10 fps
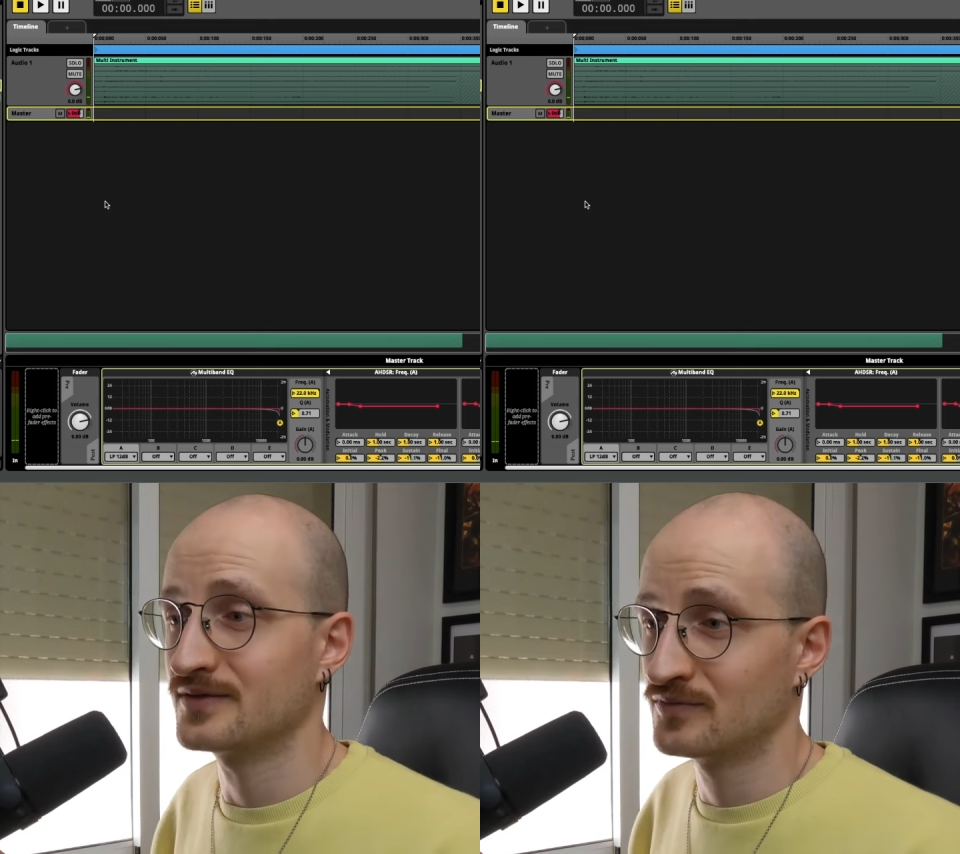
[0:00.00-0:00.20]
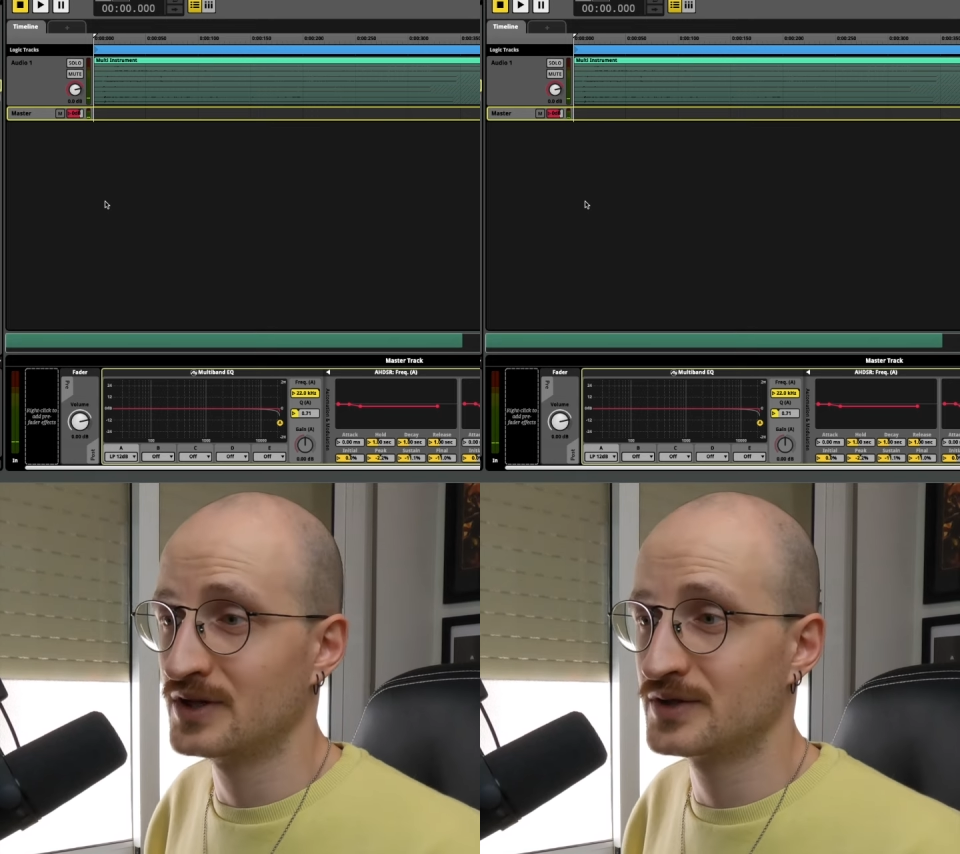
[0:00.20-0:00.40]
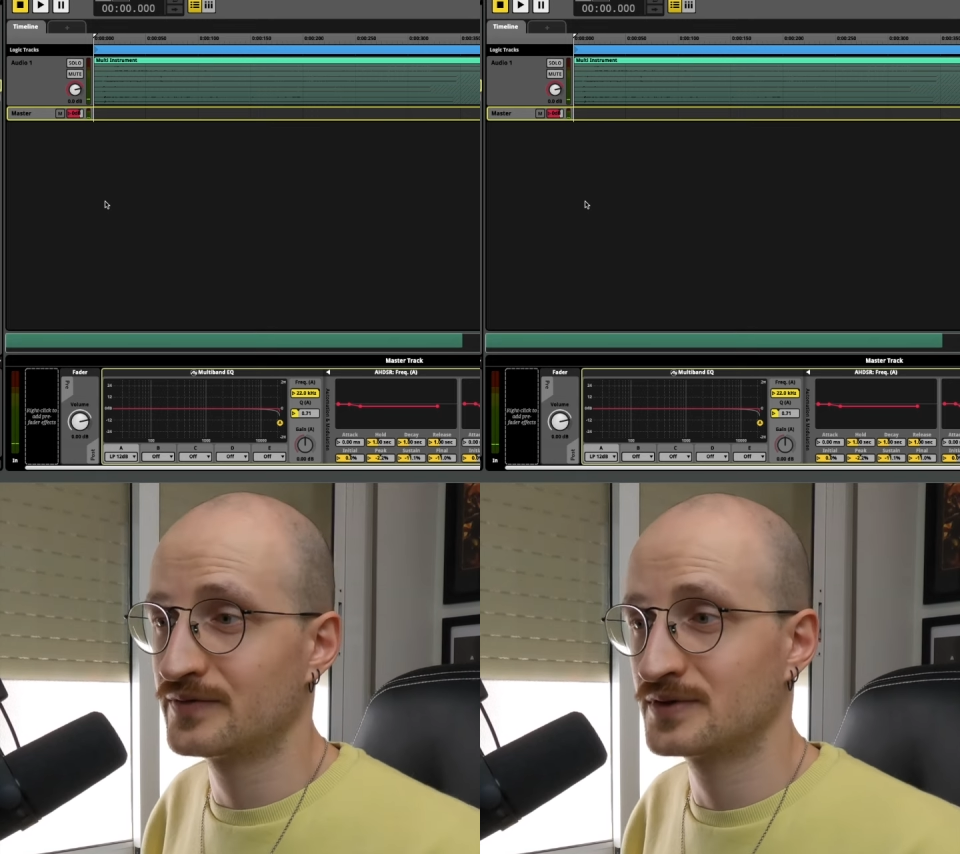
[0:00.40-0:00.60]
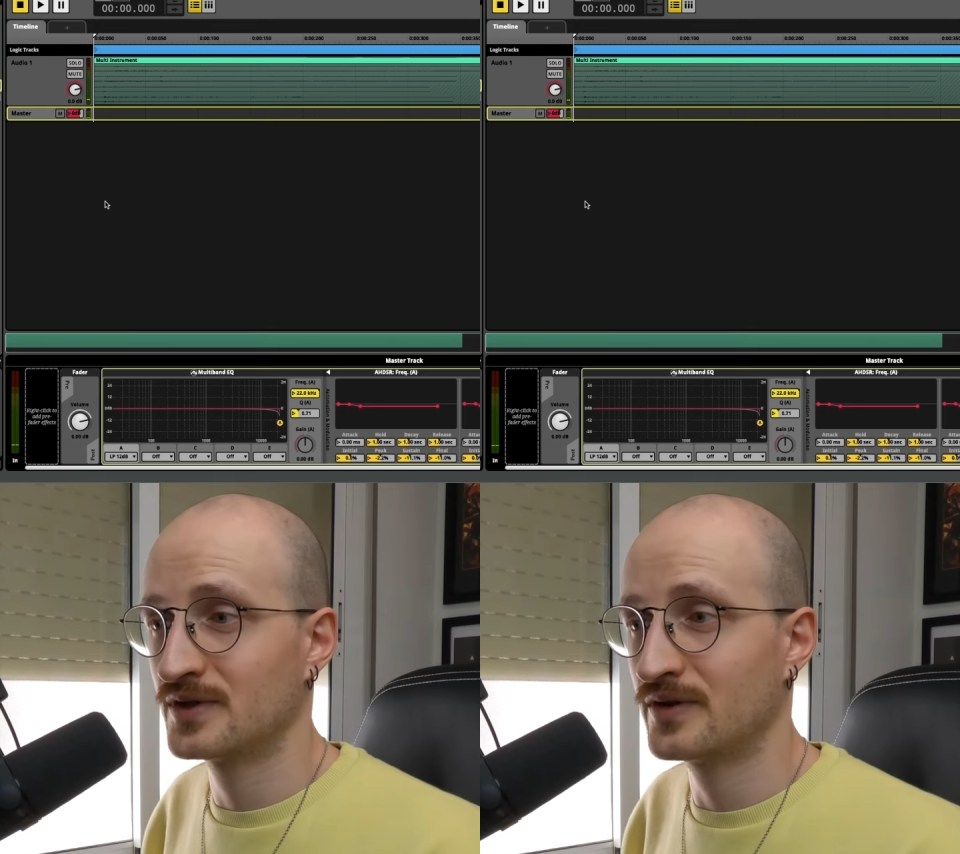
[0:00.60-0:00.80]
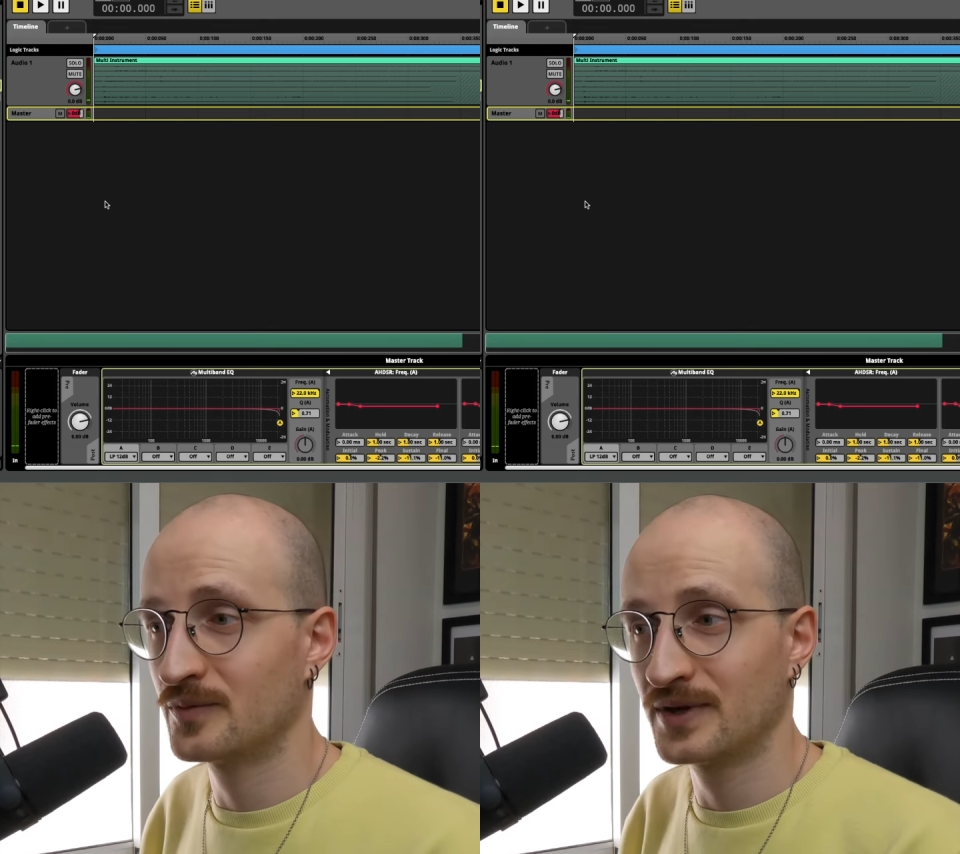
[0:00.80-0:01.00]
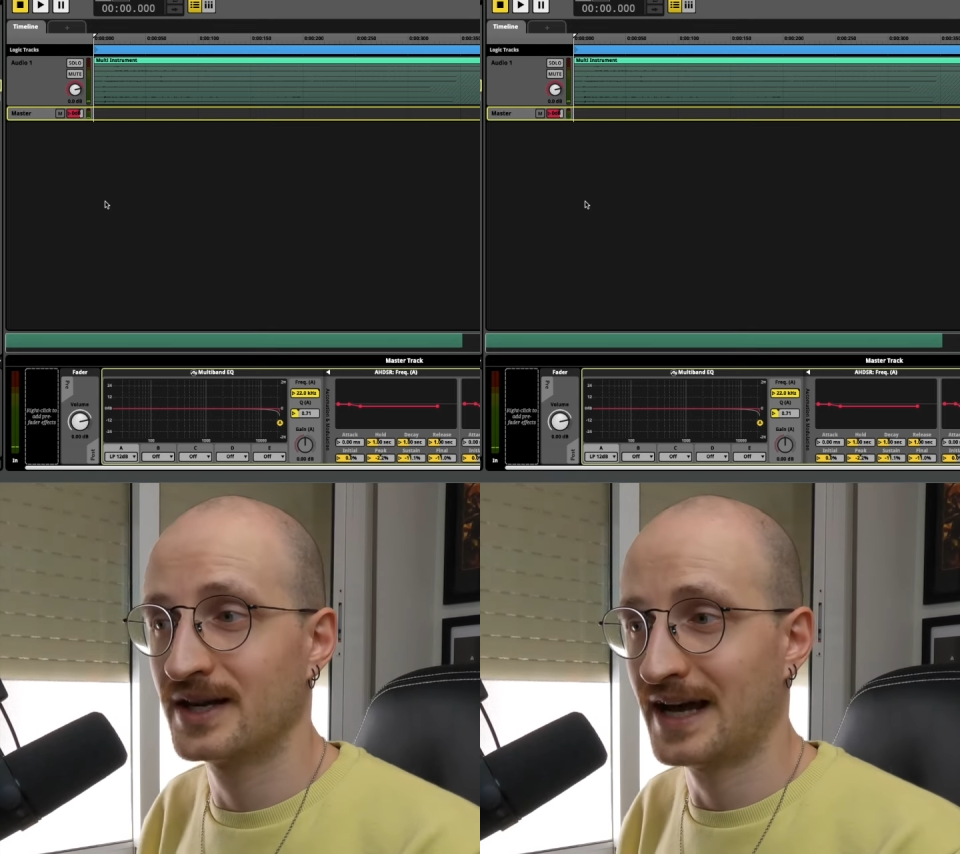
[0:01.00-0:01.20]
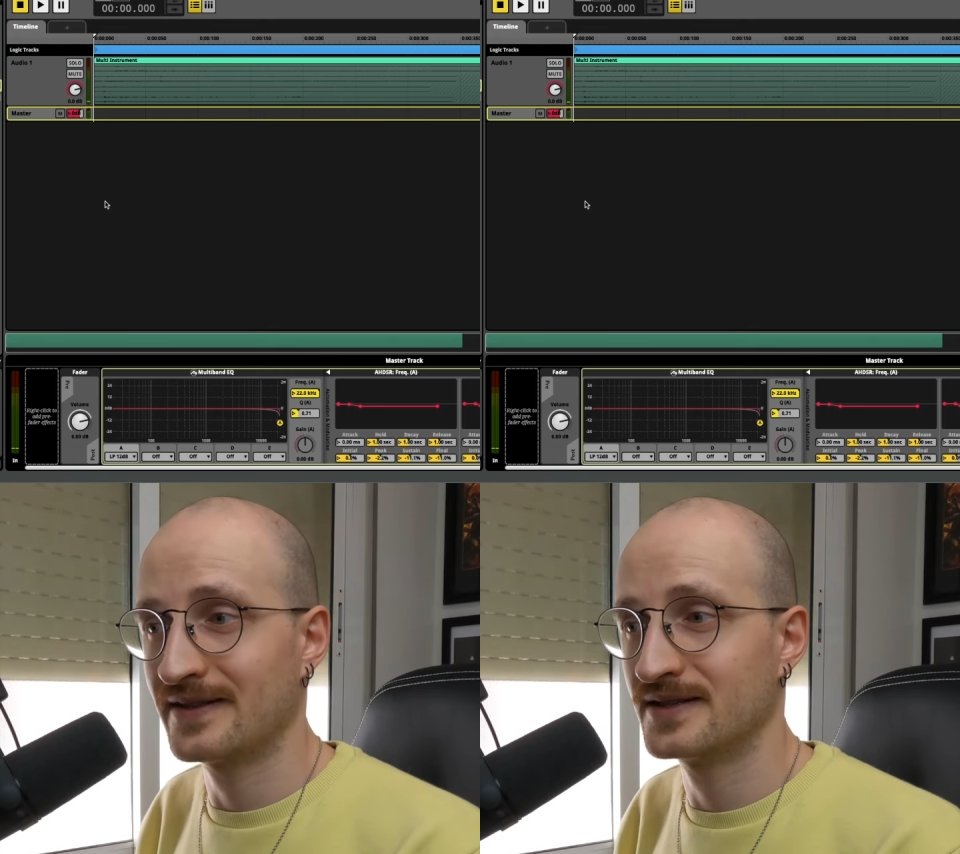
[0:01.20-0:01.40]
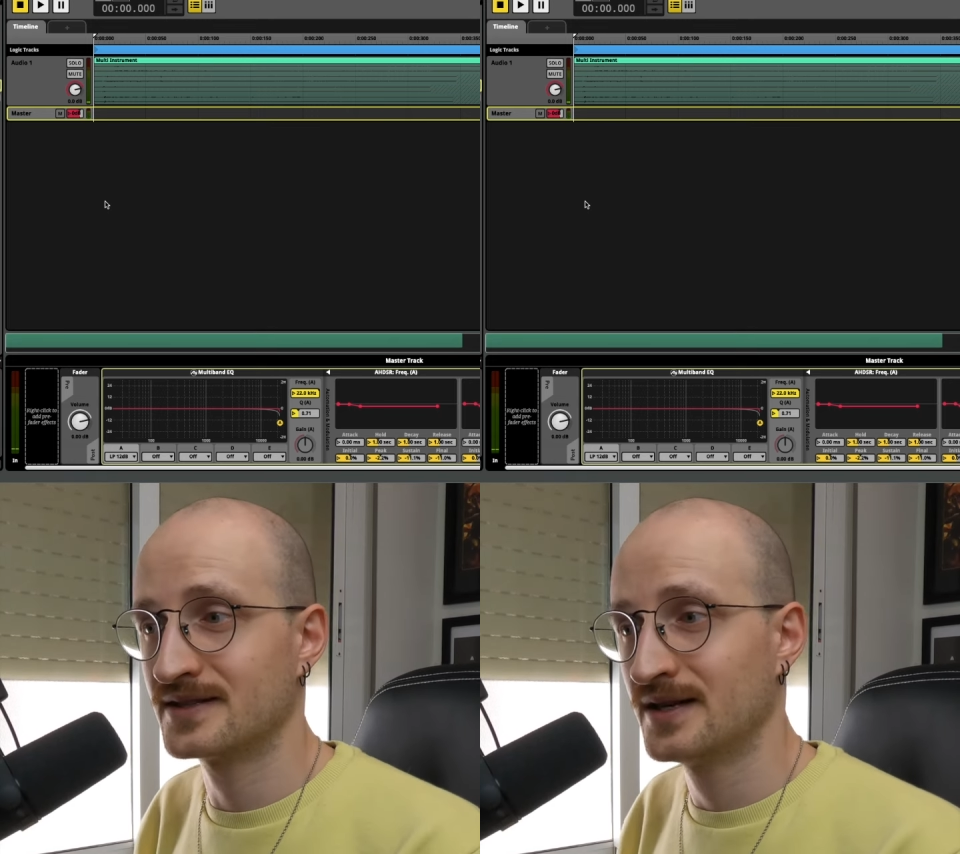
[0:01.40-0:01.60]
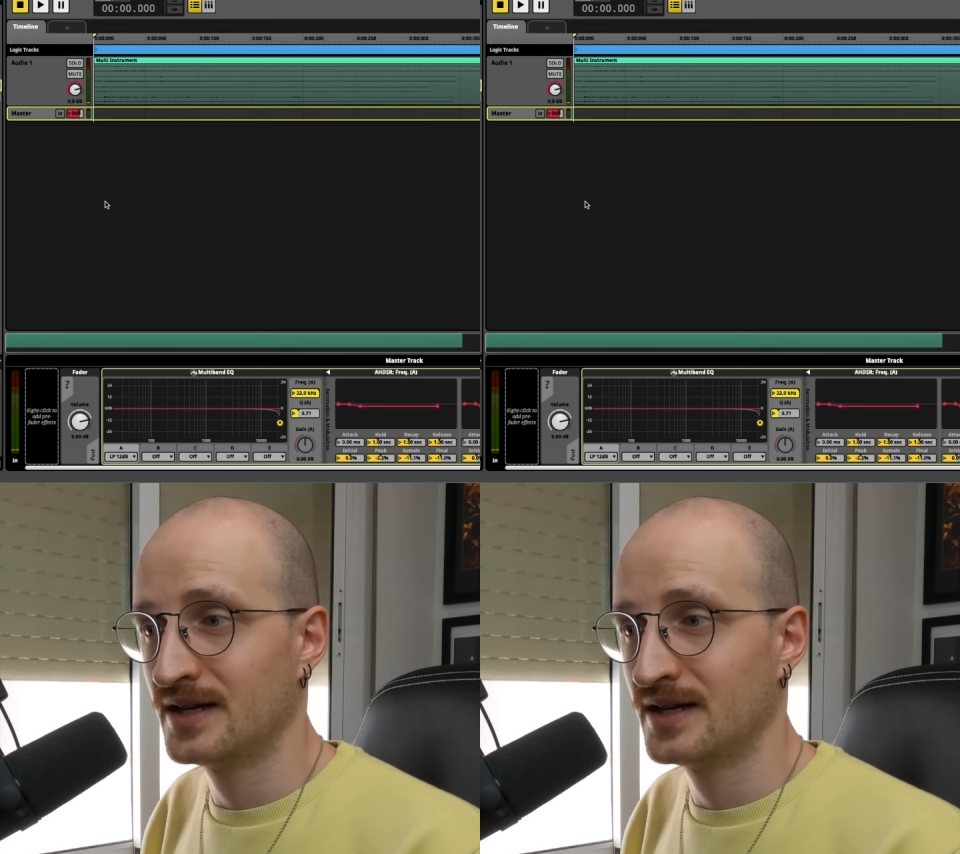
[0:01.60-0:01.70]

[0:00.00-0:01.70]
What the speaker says: it's really useful to know that we can add this